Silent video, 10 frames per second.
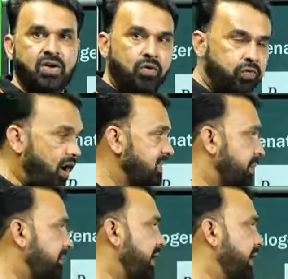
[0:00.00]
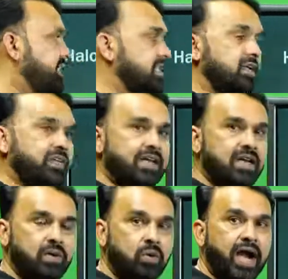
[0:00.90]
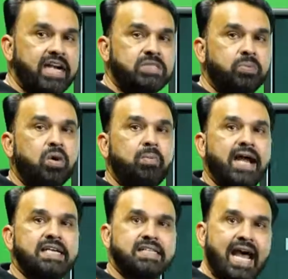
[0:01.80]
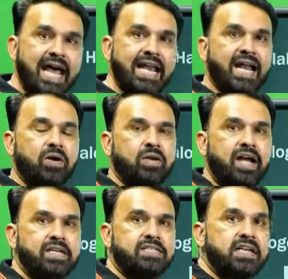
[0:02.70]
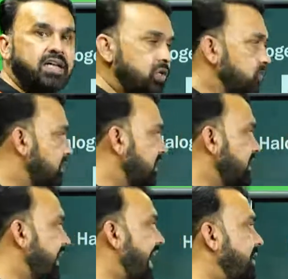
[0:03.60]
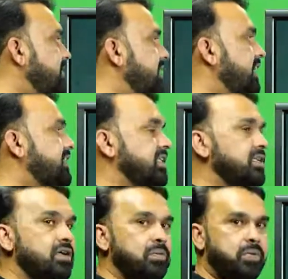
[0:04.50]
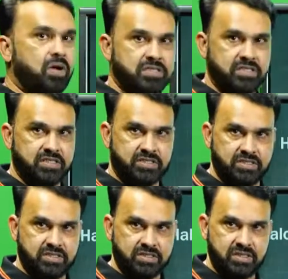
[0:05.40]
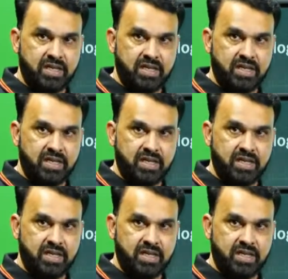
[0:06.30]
for the preparation of alkyl chlorides, bromides, and iodides using the halogenation process.